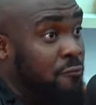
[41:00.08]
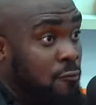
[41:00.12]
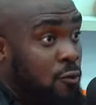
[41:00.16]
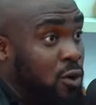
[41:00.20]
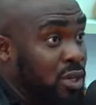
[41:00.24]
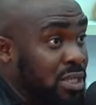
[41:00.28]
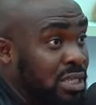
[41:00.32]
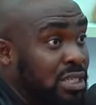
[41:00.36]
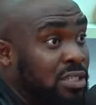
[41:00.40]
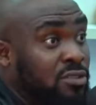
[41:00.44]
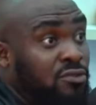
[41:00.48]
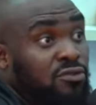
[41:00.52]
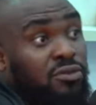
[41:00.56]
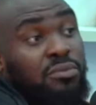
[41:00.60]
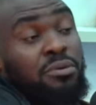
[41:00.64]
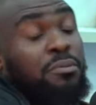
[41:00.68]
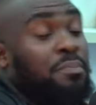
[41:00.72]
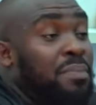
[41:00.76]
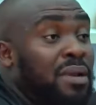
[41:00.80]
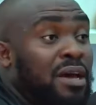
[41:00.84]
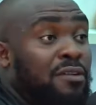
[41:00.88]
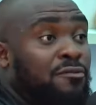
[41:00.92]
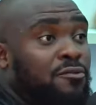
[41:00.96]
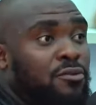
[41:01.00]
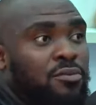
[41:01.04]
voices from the
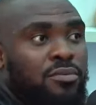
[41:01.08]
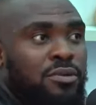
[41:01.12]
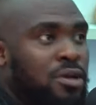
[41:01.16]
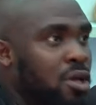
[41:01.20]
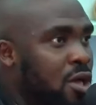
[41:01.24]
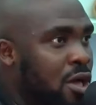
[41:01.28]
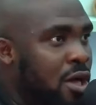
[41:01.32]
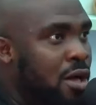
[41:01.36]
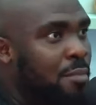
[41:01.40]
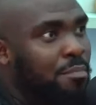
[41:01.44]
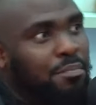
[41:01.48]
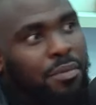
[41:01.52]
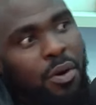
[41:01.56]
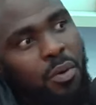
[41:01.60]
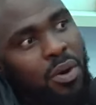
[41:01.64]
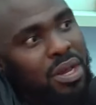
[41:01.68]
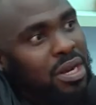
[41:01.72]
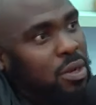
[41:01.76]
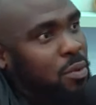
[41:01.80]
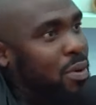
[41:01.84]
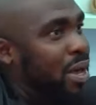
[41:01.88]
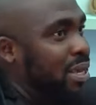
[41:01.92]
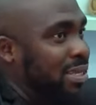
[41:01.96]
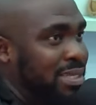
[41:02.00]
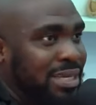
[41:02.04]
platform. But
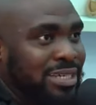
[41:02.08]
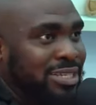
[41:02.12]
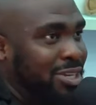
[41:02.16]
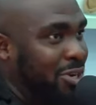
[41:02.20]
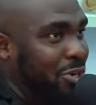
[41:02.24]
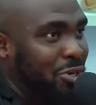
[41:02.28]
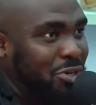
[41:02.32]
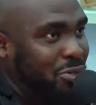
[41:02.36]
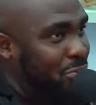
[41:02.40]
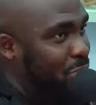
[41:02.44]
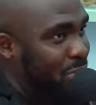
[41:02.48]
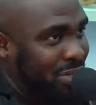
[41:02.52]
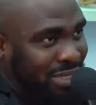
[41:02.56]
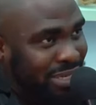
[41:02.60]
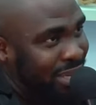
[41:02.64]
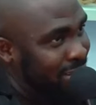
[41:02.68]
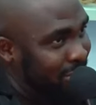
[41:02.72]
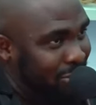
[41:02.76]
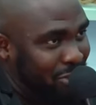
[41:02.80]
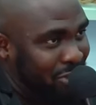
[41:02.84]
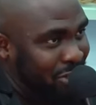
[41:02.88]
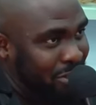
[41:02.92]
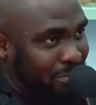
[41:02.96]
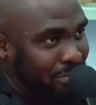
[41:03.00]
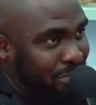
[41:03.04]
what they were essentially doing was
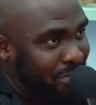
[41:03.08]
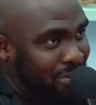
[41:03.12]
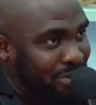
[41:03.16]
censorship.